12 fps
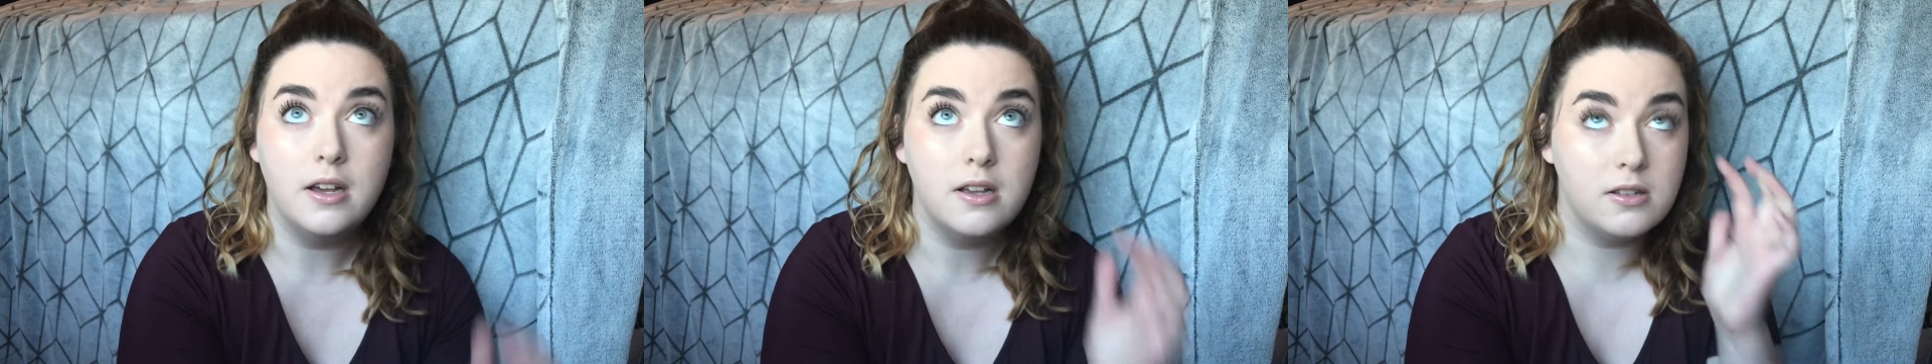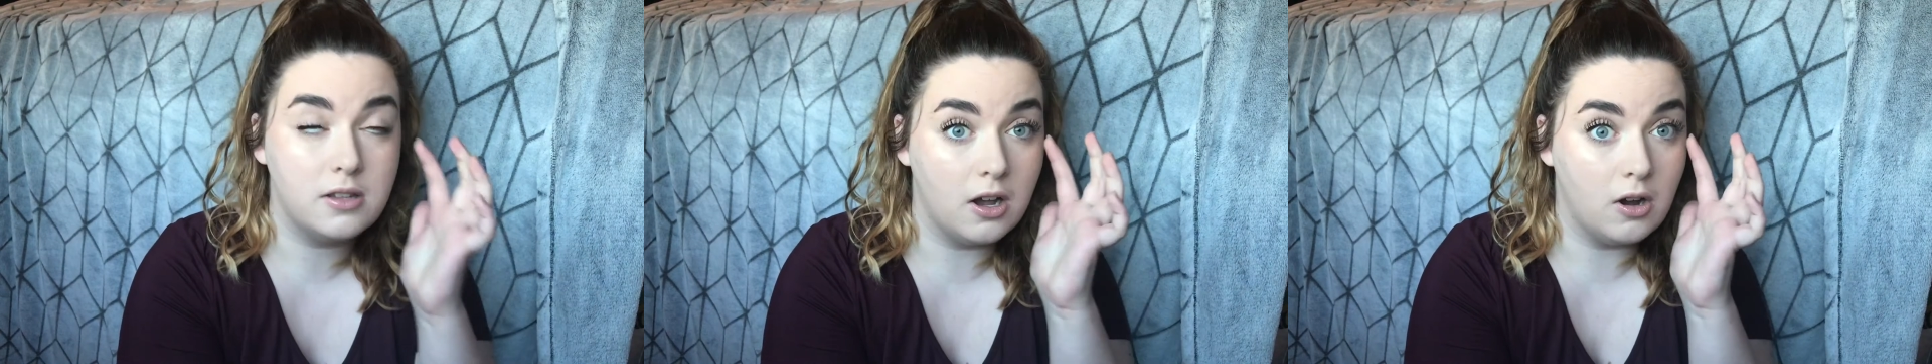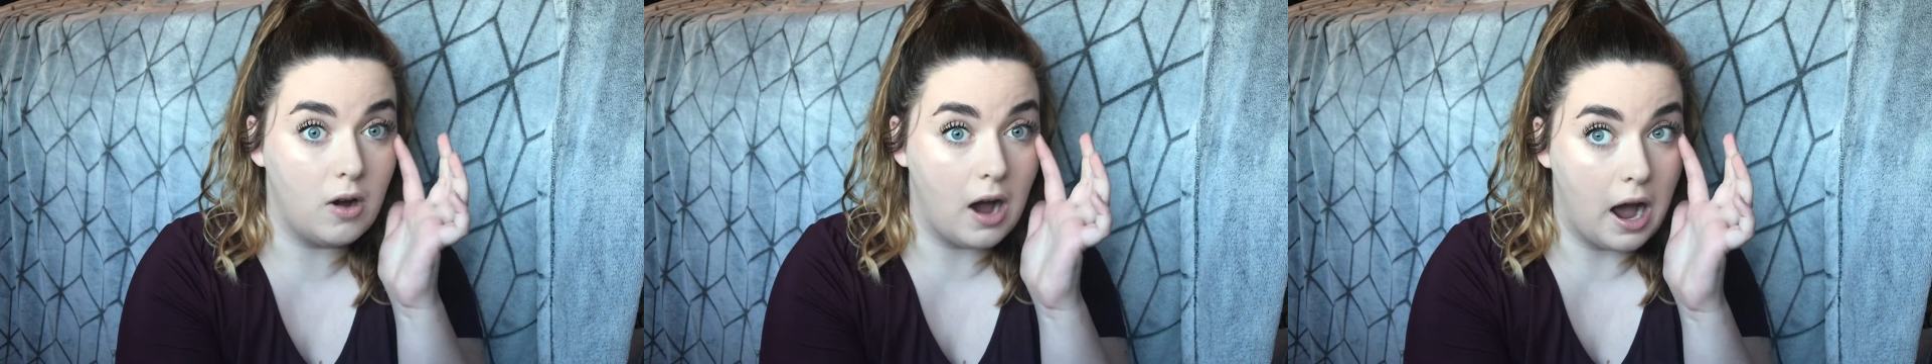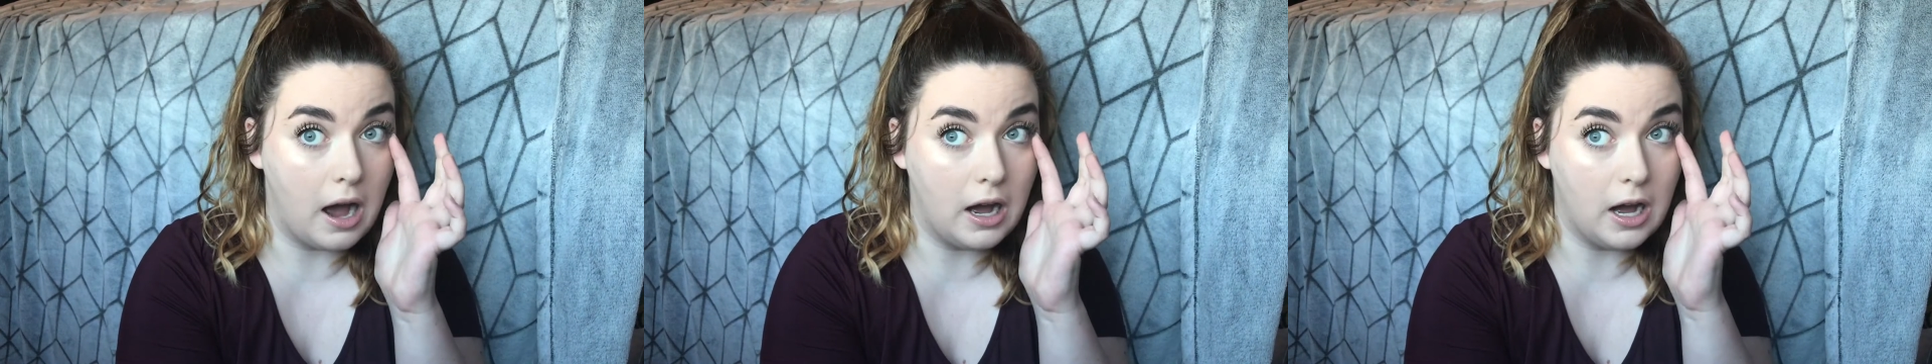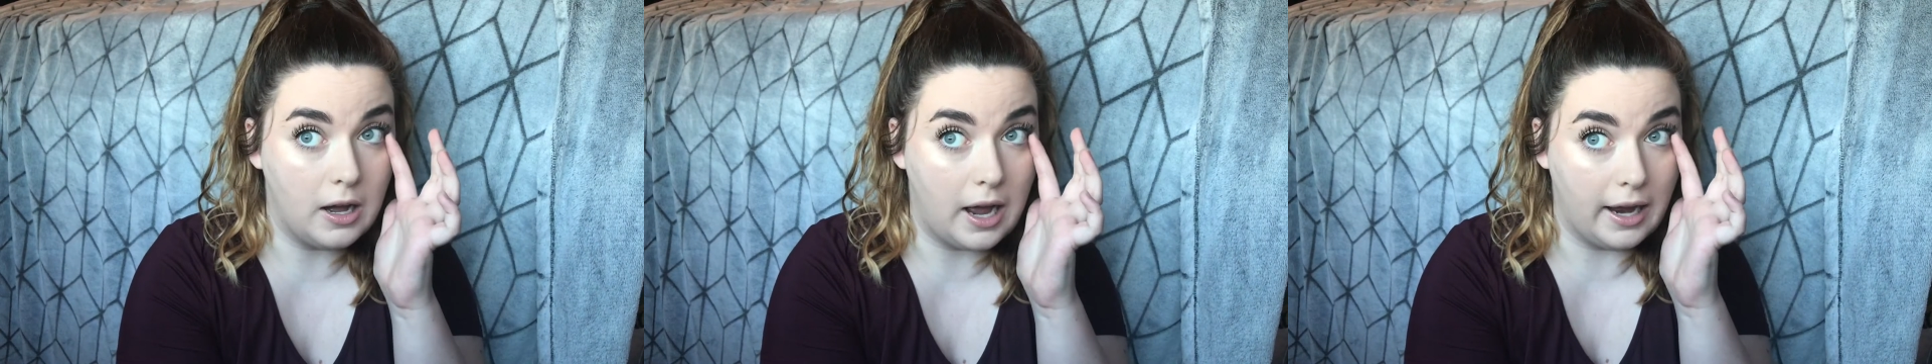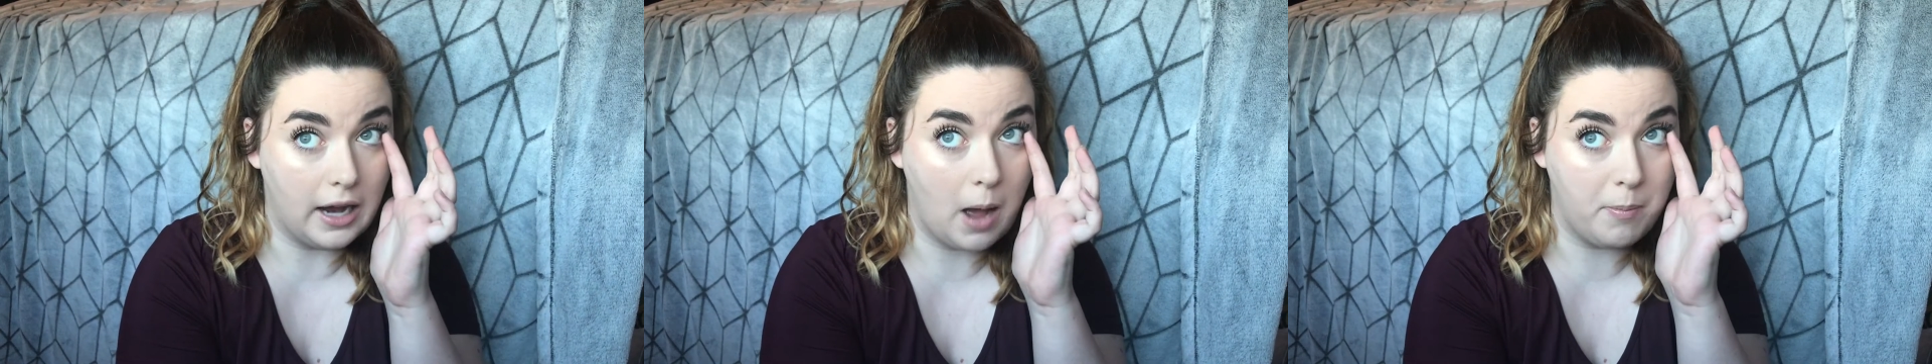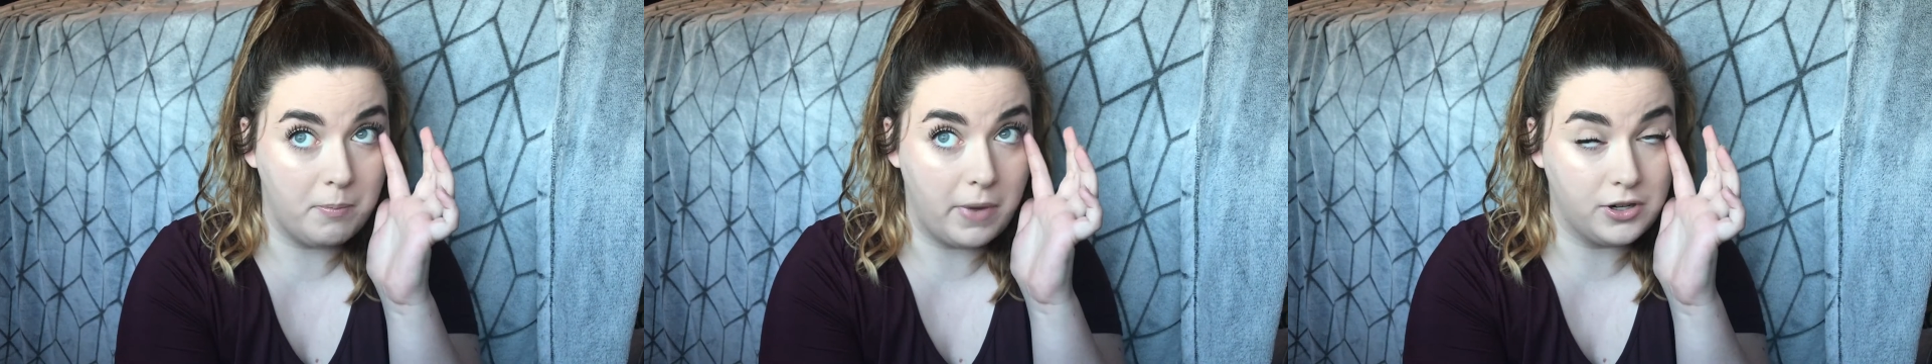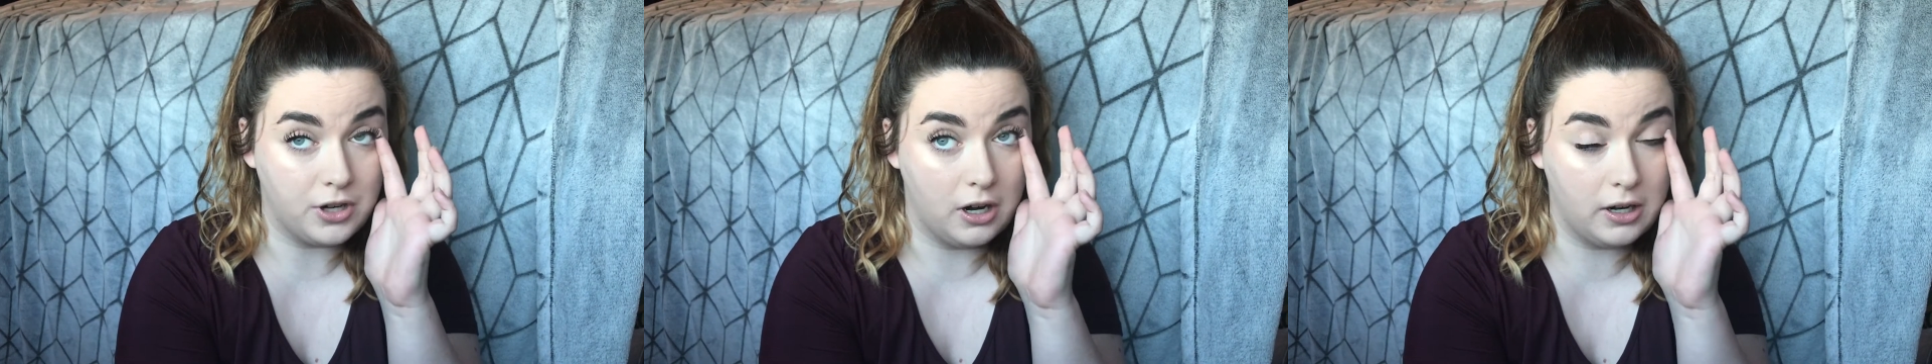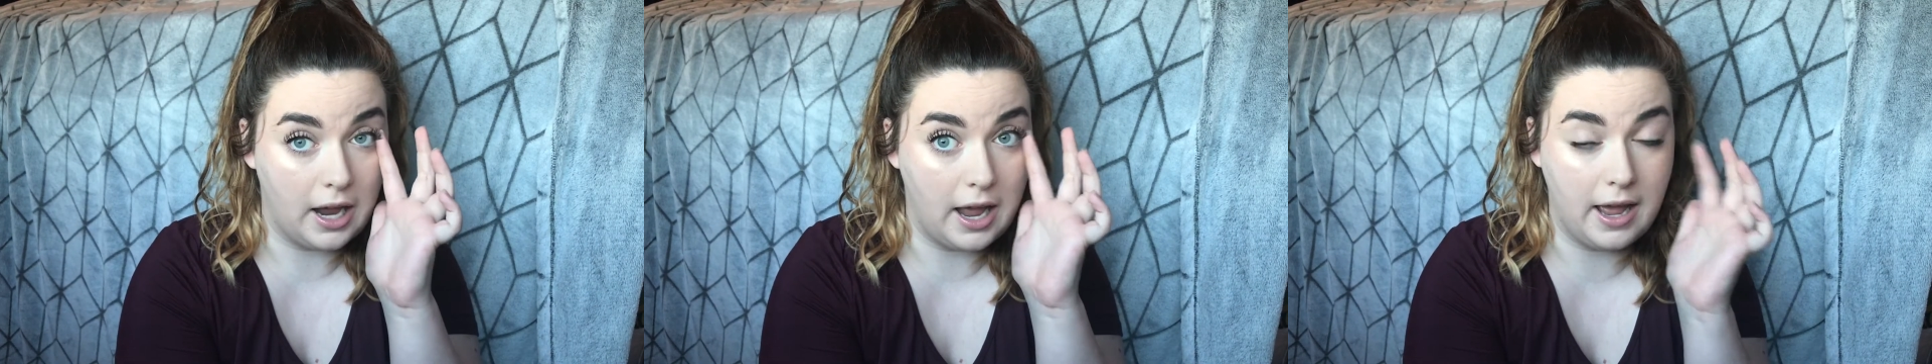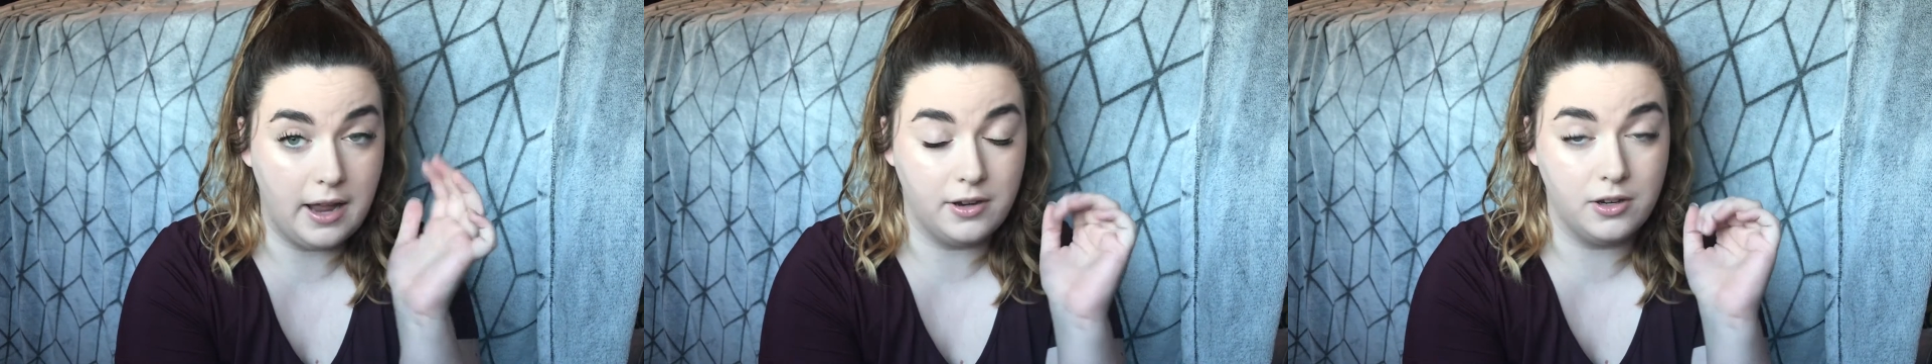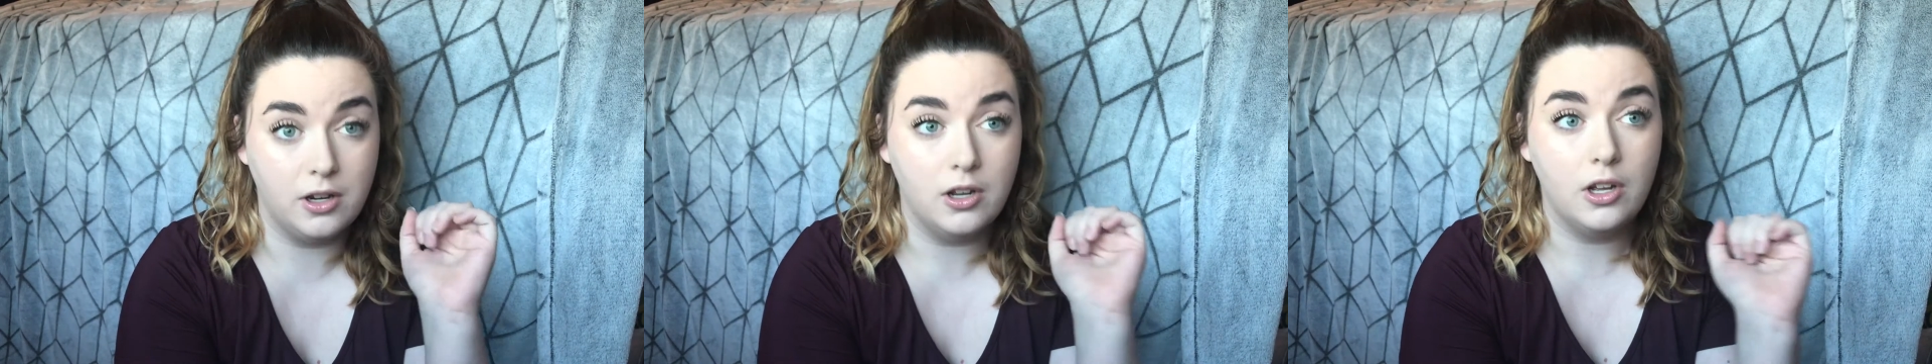So I hop in my truck, and